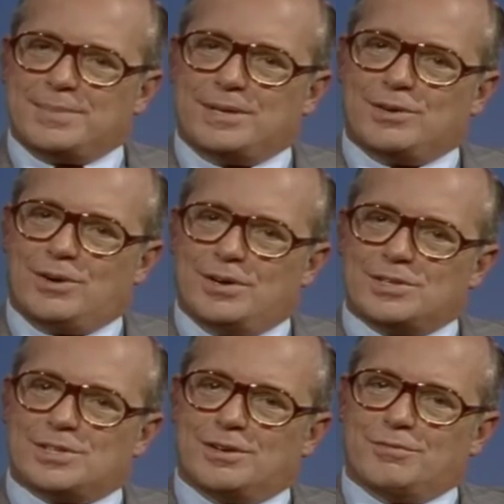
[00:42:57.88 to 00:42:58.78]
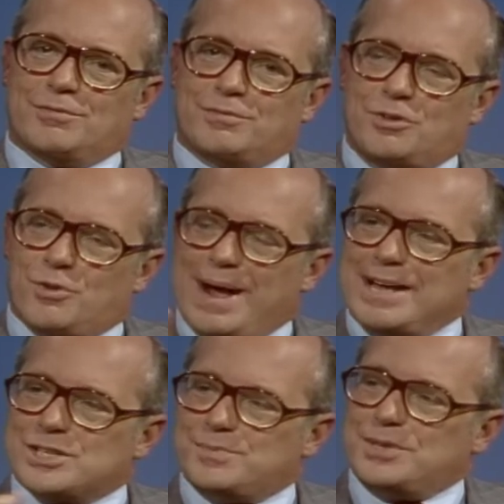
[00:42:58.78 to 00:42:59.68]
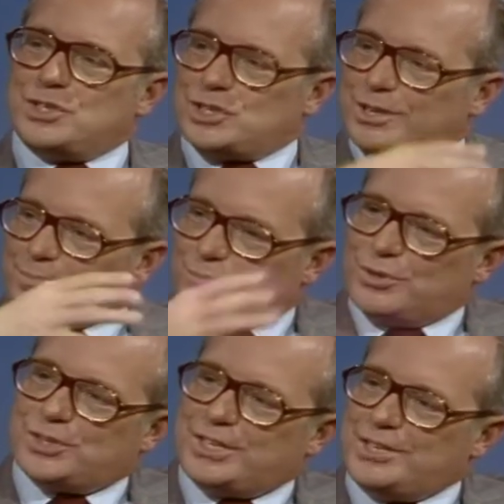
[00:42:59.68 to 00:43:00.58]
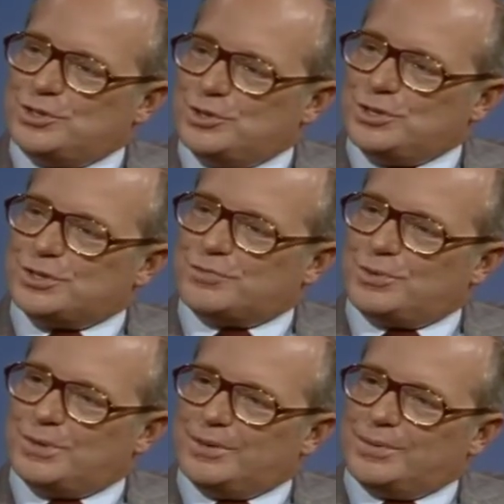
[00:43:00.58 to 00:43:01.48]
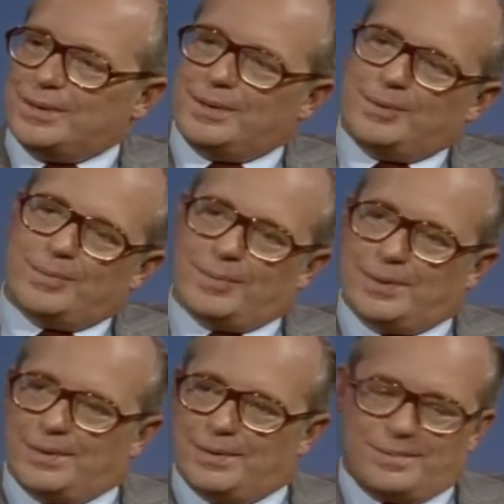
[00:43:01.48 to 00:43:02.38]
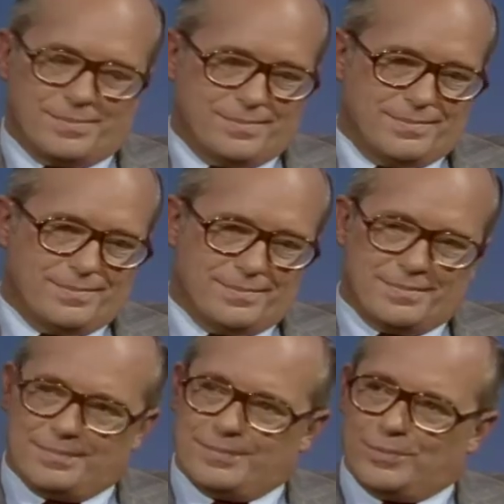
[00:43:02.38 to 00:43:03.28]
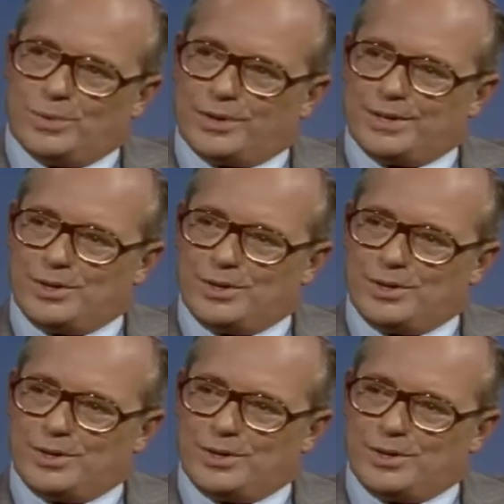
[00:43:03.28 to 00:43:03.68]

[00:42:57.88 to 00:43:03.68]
because of grantsmanship procedures for uh, uh, work in the